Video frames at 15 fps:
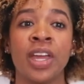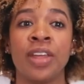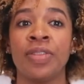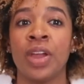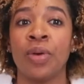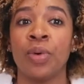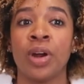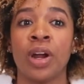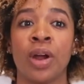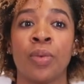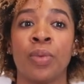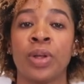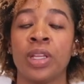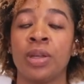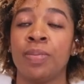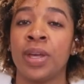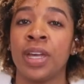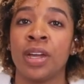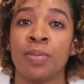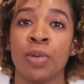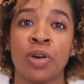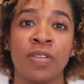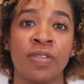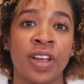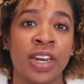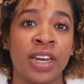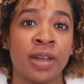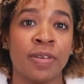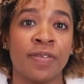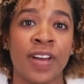They were a really big
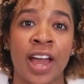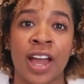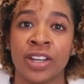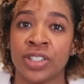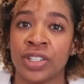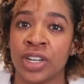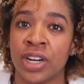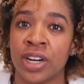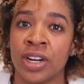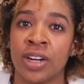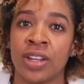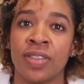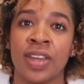motivating factor.